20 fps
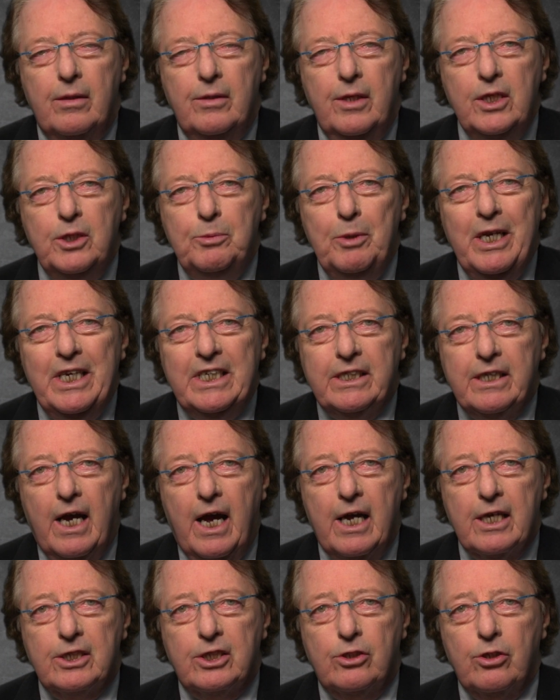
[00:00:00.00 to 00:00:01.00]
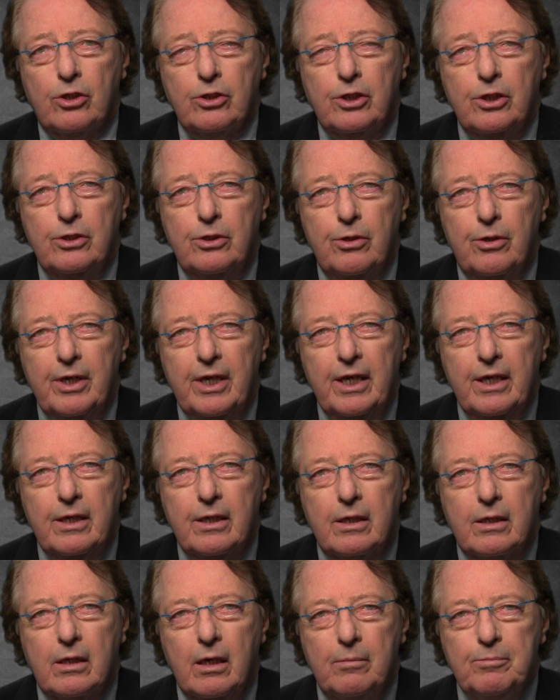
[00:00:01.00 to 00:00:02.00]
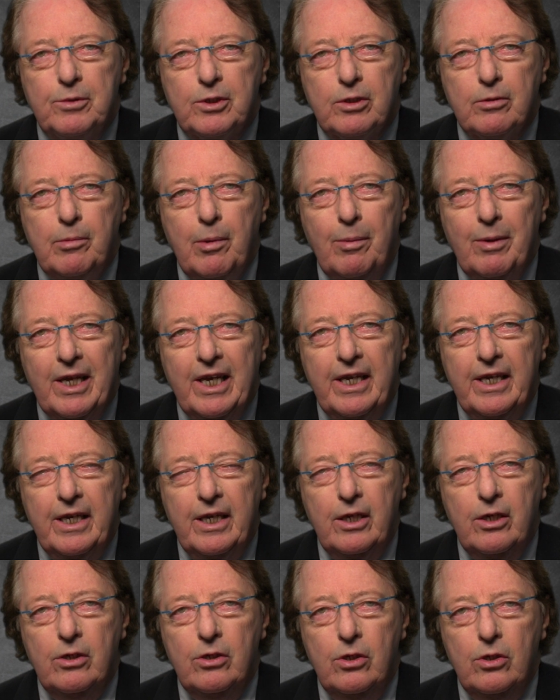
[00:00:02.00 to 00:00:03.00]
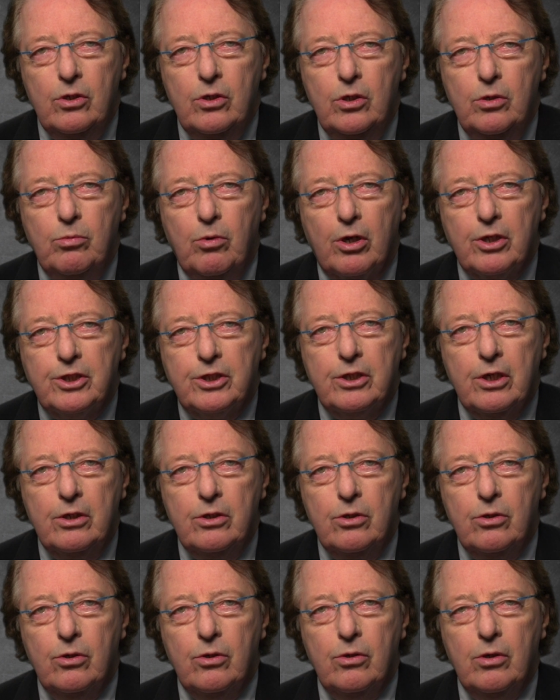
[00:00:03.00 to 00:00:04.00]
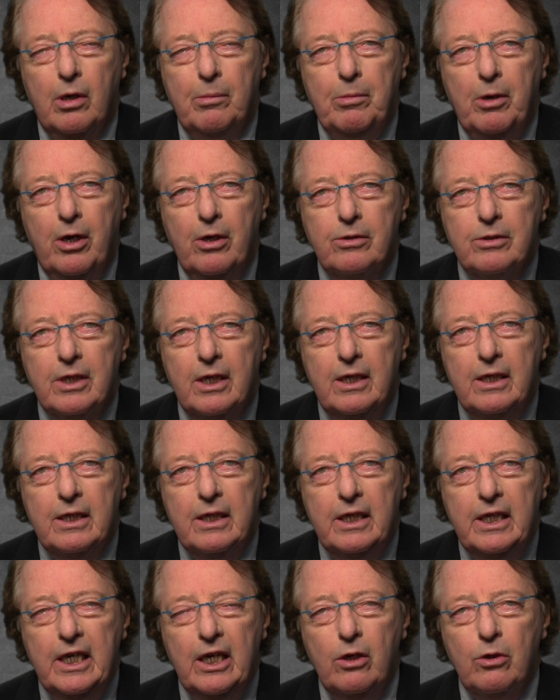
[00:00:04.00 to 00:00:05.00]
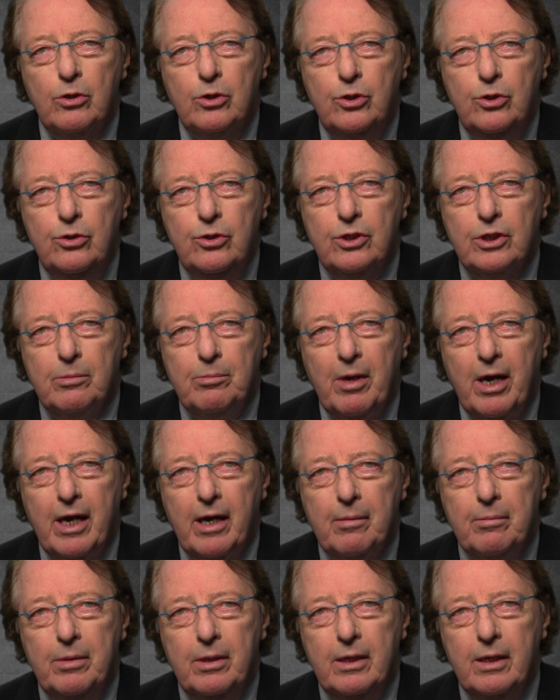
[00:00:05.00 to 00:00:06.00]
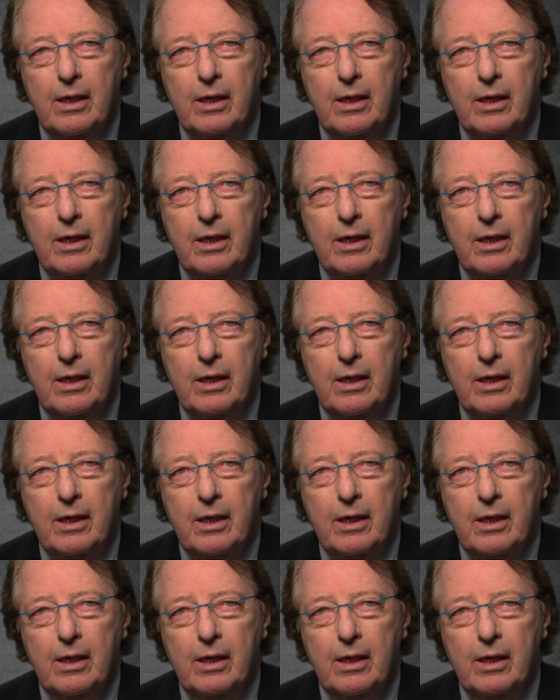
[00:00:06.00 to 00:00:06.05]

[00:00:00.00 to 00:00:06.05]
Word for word: This week's Ask Dr. Durie comes from a lady who wants to know about elotuzumab,